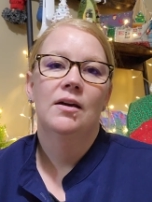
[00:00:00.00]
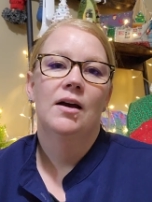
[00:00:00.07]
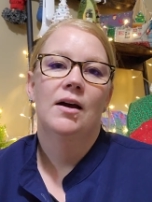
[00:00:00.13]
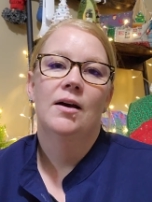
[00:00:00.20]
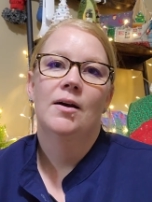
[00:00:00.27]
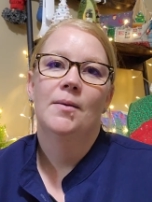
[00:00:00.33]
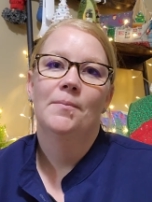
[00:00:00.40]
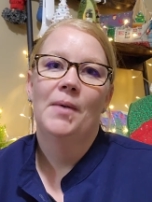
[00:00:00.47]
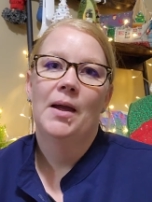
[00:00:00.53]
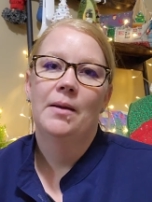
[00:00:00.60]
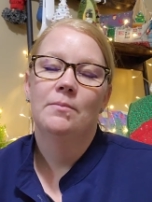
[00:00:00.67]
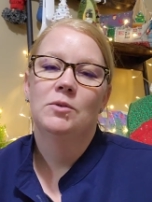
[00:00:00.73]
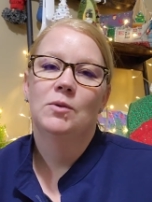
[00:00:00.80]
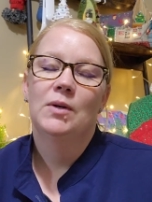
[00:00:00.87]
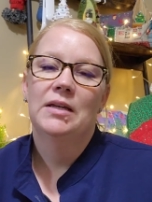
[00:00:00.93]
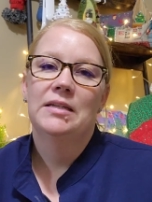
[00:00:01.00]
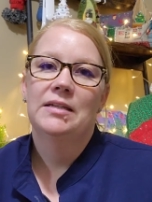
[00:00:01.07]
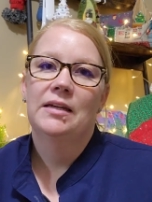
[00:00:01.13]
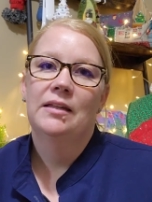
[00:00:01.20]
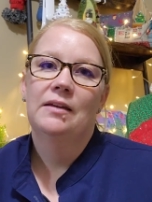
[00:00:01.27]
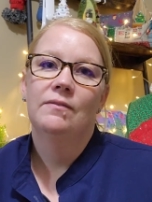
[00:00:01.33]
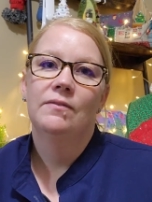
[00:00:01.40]
I am doing
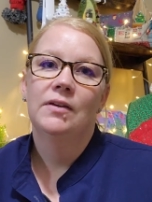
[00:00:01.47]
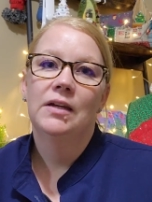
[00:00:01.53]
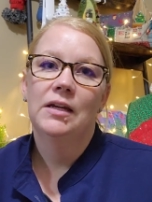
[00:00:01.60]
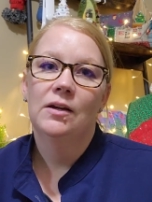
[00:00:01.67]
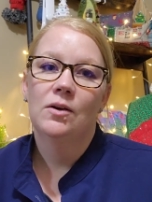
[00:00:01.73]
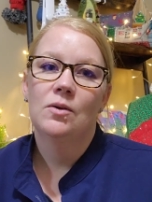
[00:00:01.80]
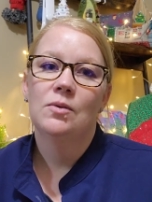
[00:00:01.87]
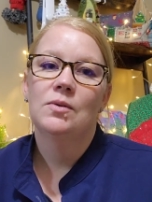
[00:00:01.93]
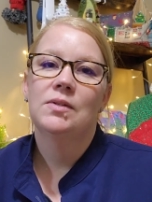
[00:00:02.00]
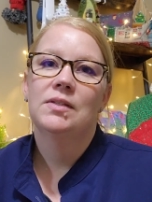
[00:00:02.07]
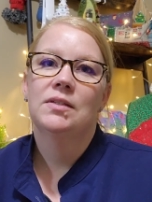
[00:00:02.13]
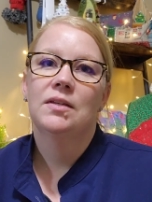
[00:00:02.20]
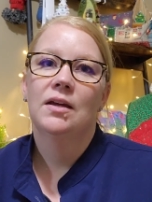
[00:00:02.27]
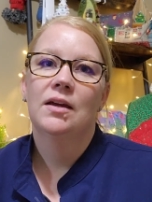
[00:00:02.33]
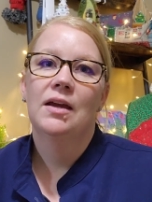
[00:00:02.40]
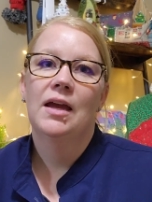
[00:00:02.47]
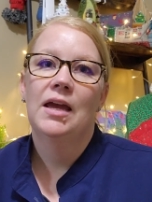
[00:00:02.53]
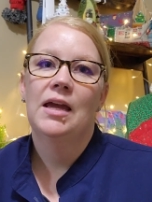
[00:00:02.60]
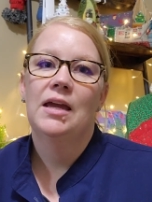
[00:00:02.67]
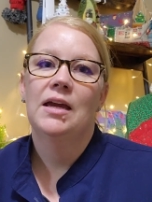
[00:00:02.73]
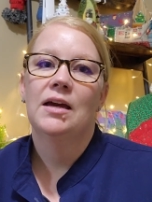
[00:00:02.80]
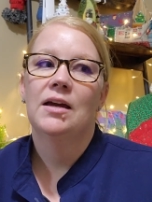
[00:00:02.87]
daily videos
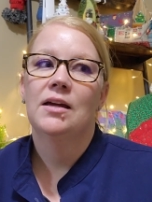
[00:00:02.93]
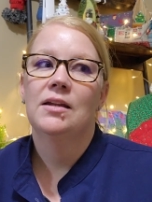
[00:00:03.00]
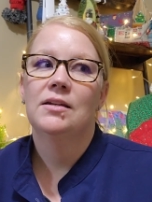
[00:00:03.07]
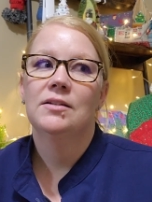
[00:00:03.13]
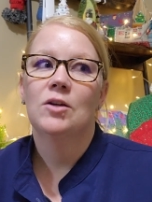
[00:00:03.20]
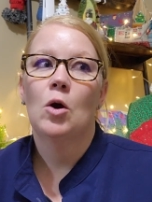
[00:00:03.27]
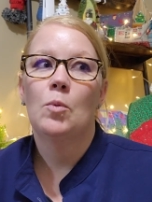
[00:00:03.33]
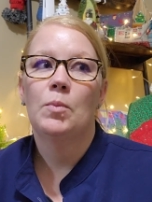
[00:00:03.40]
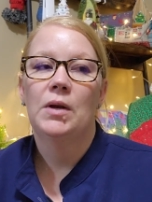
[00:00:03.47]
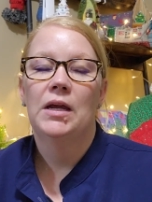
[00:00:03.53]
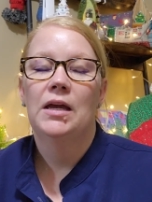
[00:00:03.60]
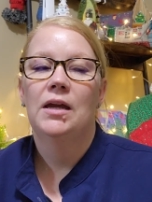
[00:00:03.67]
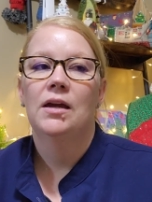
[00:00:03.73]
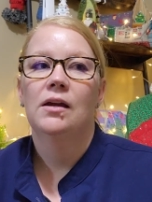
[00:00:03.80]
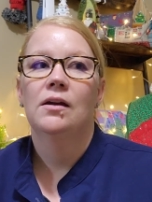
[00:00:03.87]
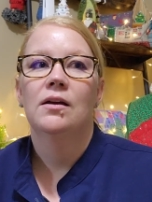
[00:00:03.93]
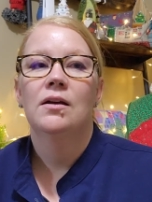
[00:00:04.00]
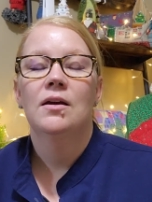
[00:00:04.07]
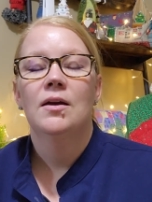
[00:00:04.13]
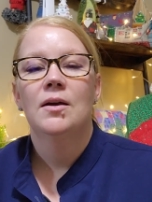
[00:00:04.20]
and opening